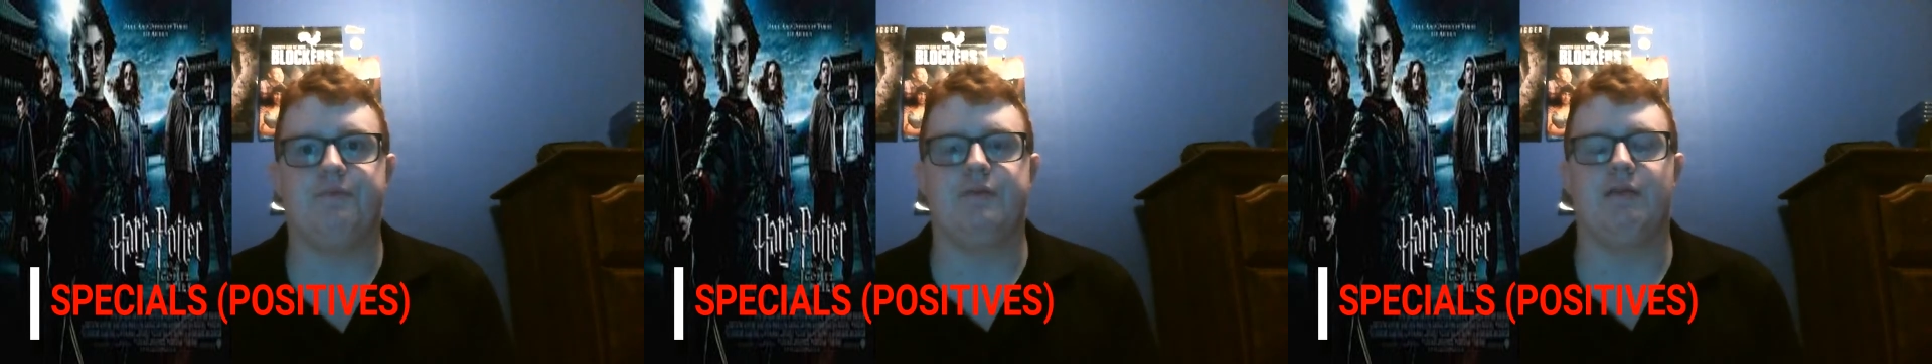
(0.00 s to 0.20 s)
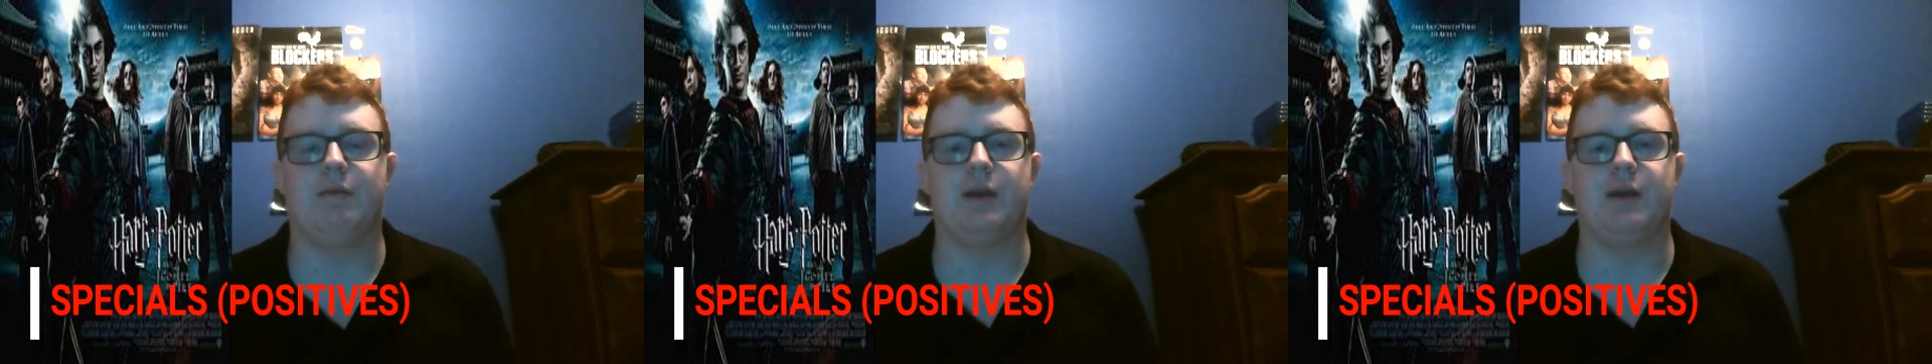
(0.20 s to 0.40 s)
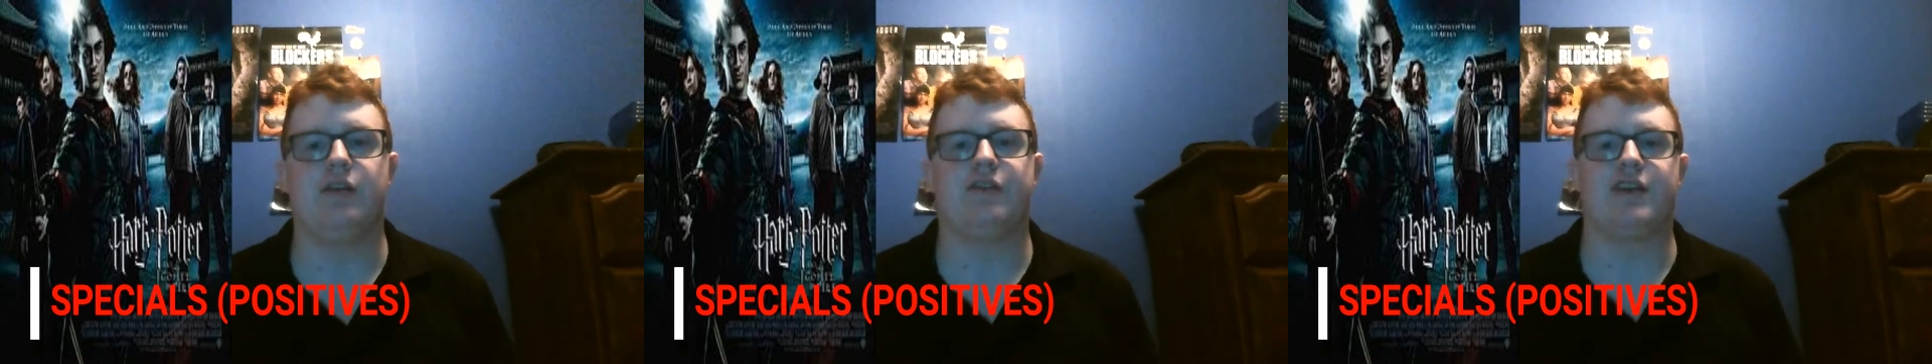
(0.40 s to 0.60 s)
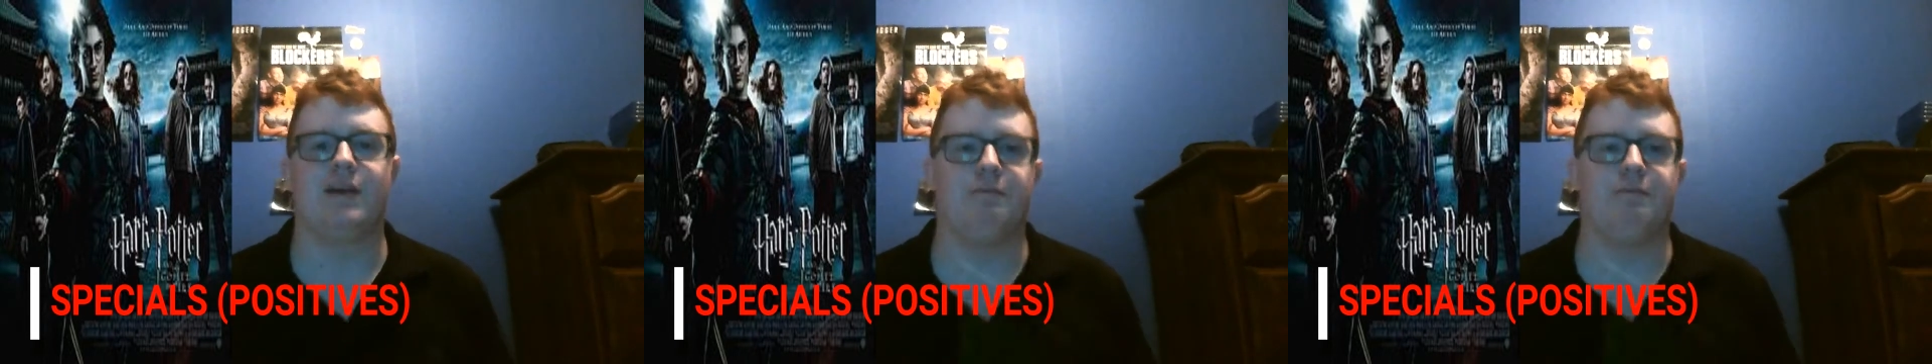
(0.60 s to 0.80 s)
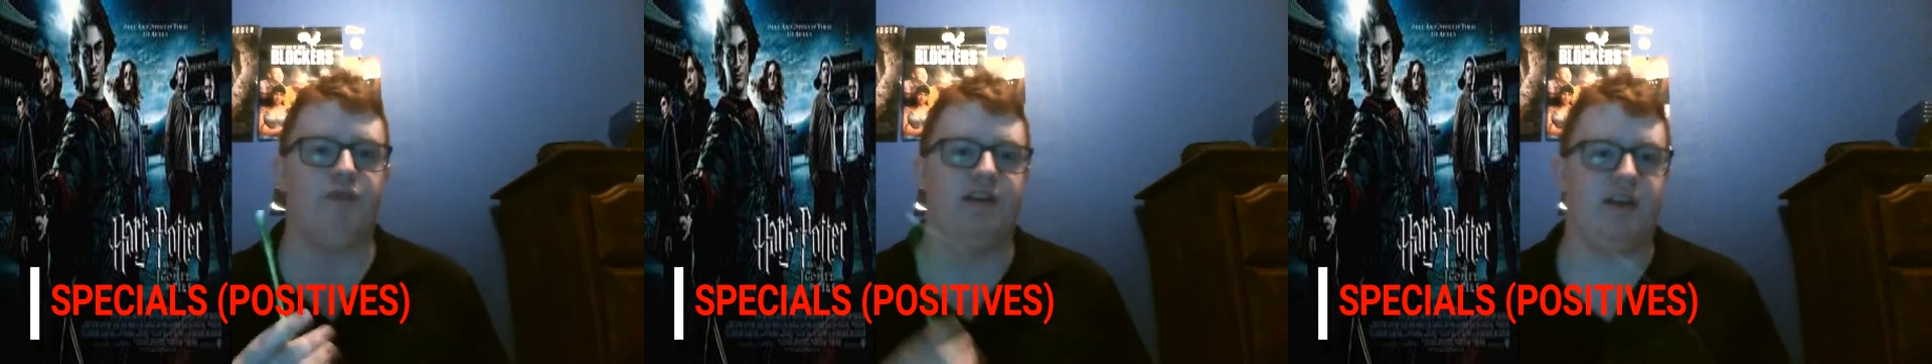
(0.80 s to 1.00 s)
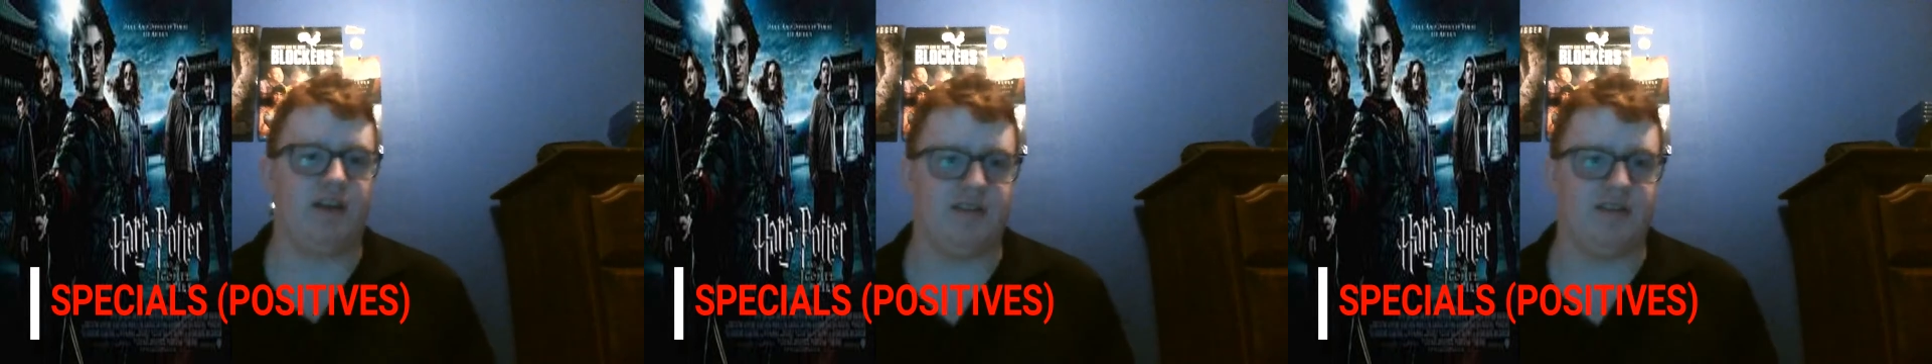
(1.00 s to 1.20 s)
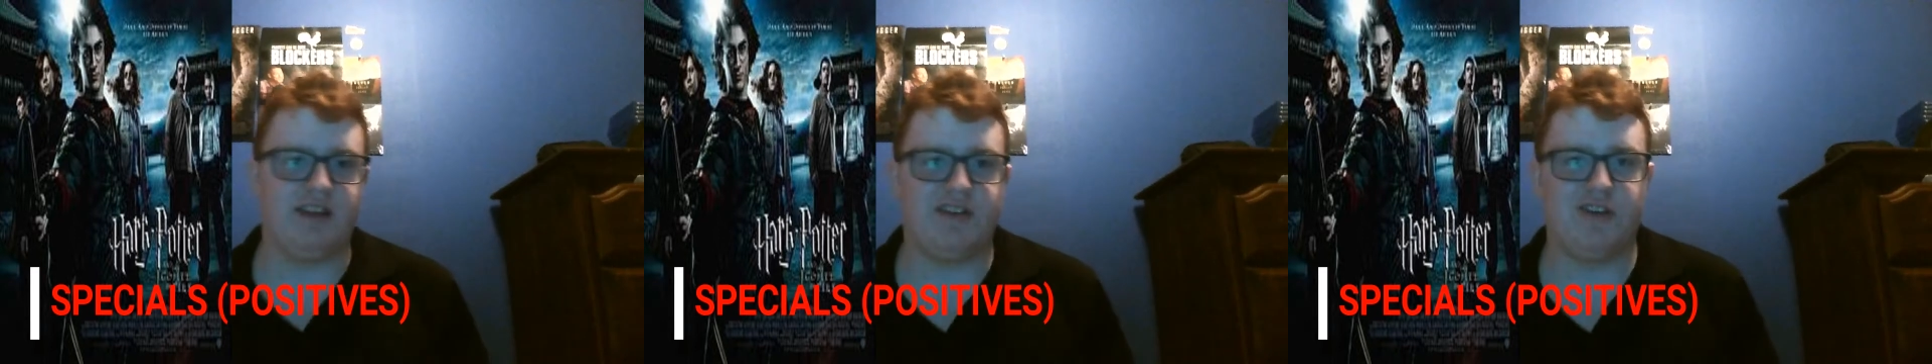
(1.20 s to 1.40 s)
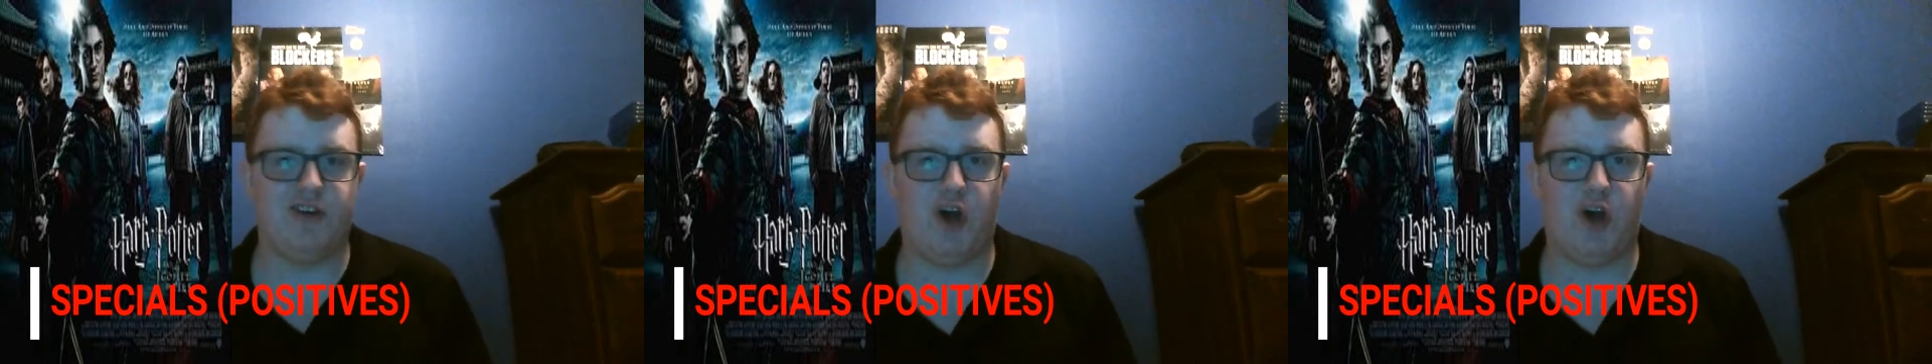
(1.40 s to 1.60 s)
I mean, also got Brendan
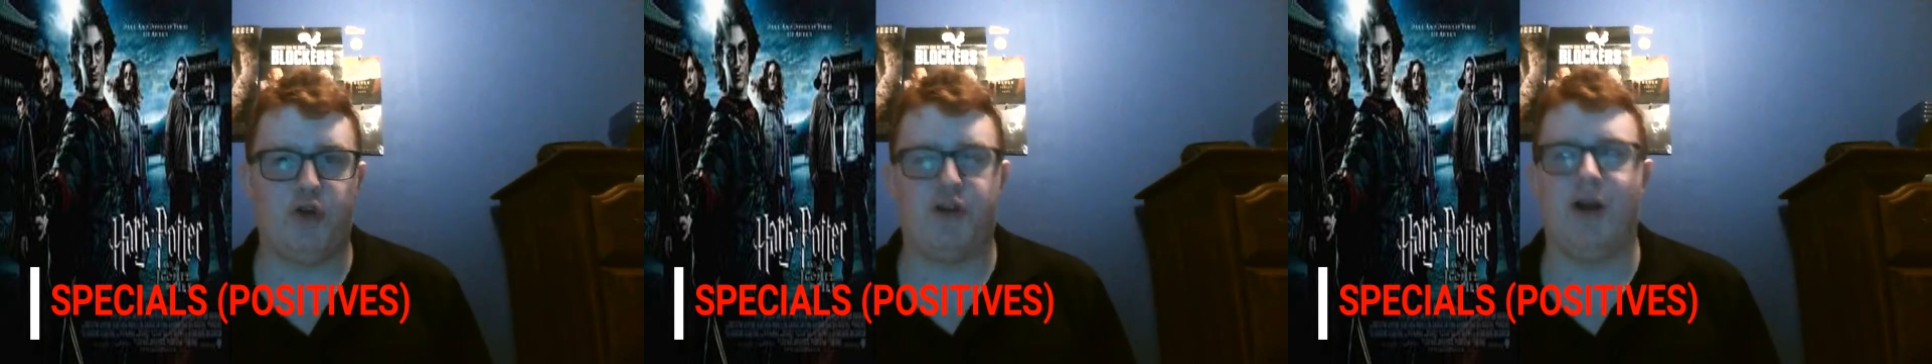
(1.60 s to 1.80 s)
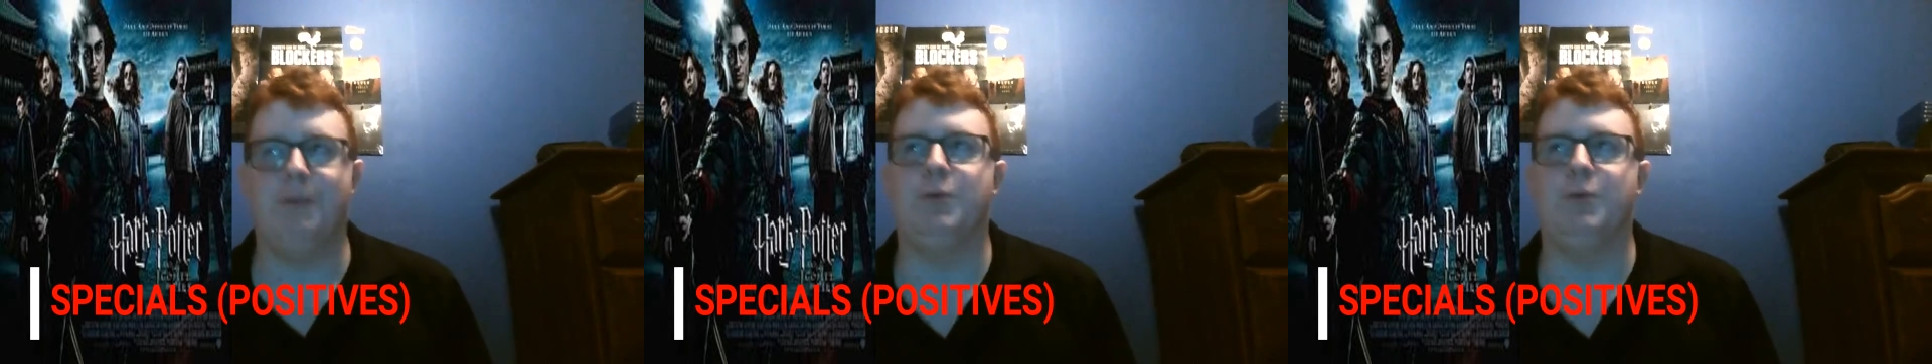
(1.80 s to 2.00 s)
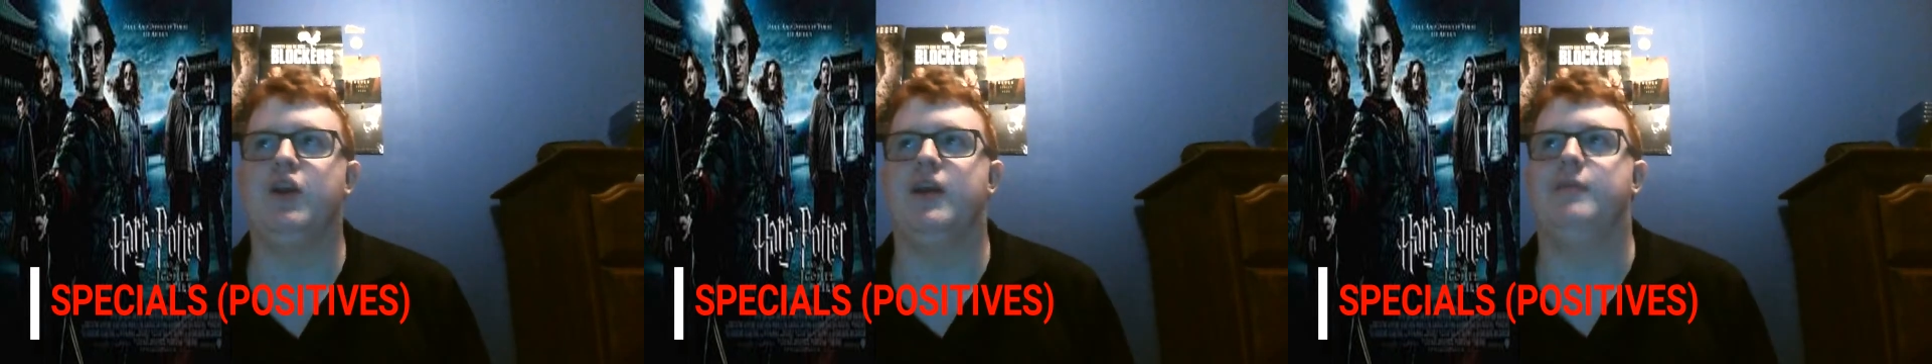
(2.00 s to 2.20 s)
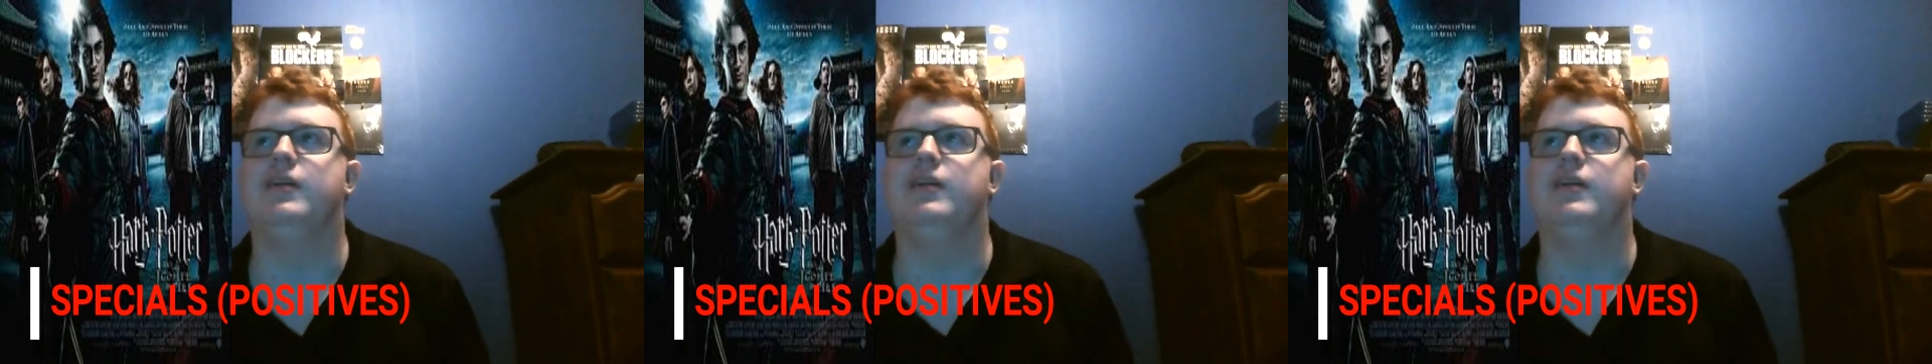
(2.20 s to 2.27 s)
Gleeson, also on movies.